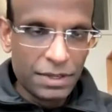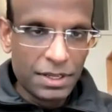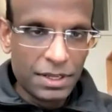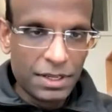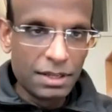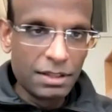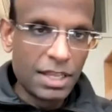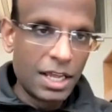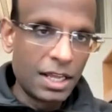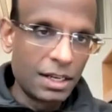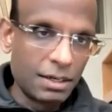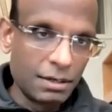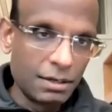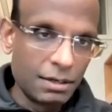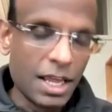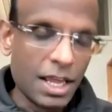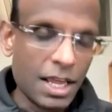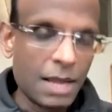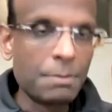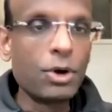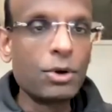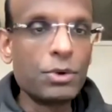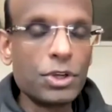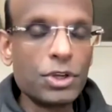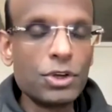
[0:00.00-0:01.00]
via that
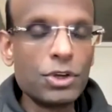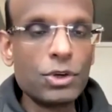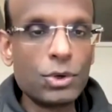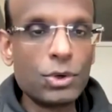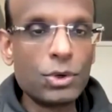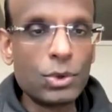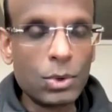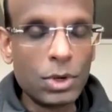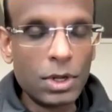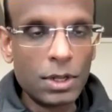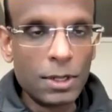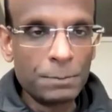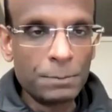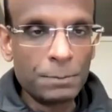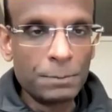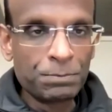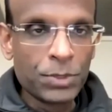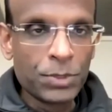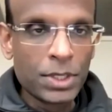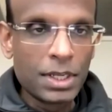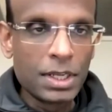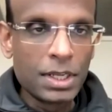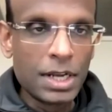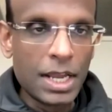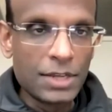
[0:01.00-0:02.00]
MOU,
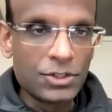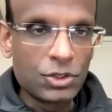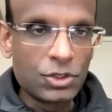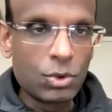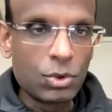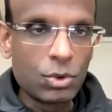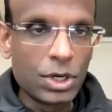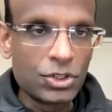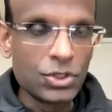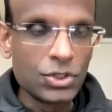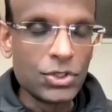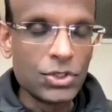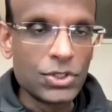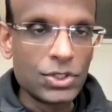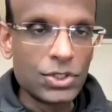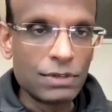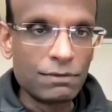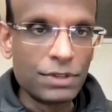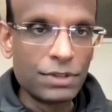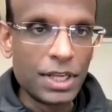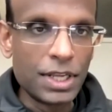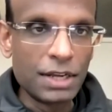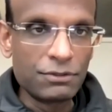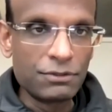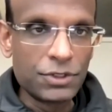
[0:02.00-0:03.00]
can ask questions
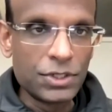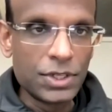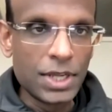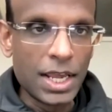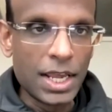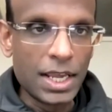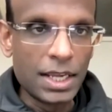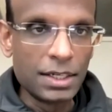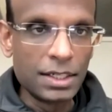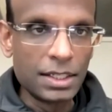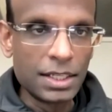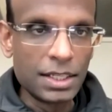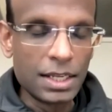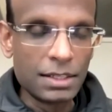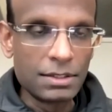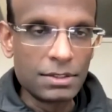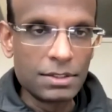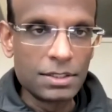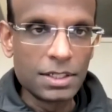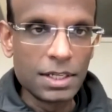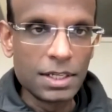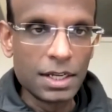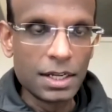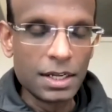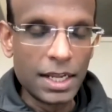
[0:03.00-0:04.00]
of the FDA and
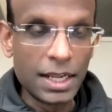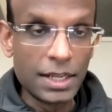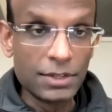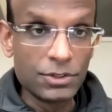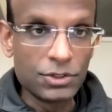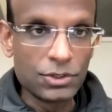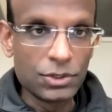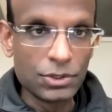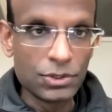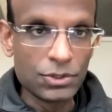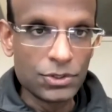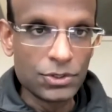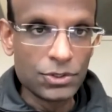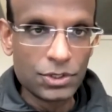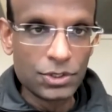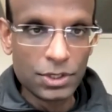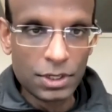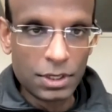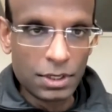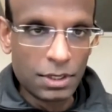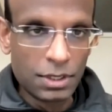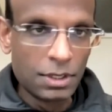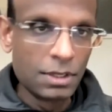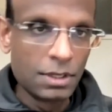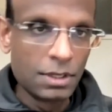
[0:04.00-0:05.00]
get answers,